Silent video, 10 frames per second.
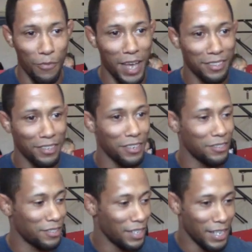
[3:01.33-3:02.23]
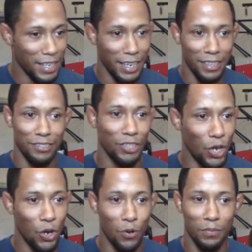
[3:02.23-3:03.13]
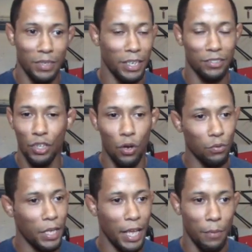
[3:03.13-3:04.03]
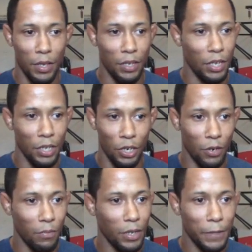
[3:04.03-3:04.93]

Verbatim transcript: A Masters, it's no, there's no game, you, you know.